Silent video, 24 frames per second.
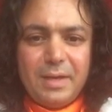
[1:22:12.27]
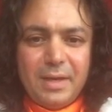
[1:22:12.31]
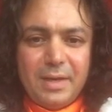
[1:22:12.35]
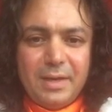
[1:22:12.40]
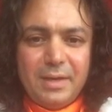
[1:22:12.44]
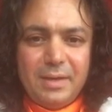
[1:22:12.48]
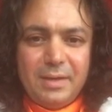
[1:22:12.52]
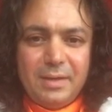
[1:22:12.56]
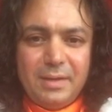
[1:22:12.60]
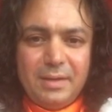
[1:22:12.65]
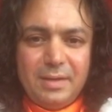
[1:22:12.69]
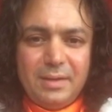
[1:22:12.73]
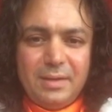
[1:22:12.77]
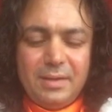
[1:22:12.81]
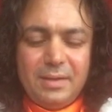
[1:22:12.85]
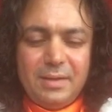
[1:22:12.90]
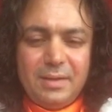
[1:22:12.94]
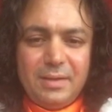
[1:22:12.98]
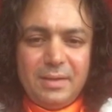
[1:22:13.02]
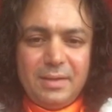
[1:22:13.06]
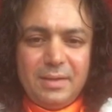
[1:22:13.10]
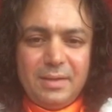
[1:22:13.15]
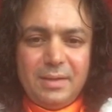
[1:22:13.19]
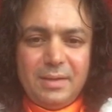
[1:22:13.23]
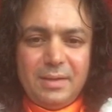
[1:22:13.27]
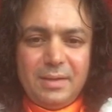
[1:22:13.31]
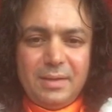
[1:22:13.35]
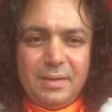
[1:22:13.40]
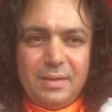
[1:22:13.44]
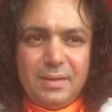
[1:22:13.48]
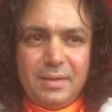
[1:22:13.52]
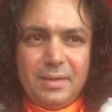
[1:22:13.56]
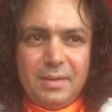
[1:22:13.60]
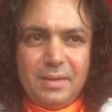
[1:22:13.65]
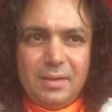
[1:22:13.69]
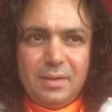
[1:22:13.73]
end
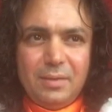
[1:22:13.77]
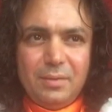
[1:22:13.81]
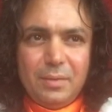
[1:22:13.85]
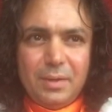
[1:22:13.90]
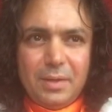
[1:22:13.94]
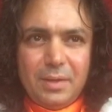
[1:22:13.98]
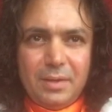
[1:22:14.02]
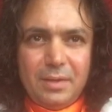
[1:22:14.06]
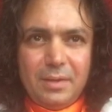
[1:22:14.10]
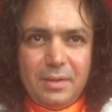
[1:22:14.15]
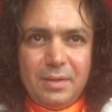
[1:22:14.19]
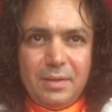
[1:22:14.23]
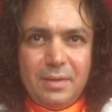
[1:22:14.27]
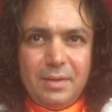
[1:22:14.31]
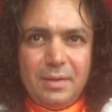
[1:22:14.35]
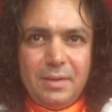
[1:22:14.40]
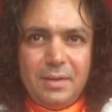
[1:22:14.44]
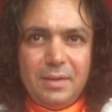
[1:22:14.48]
when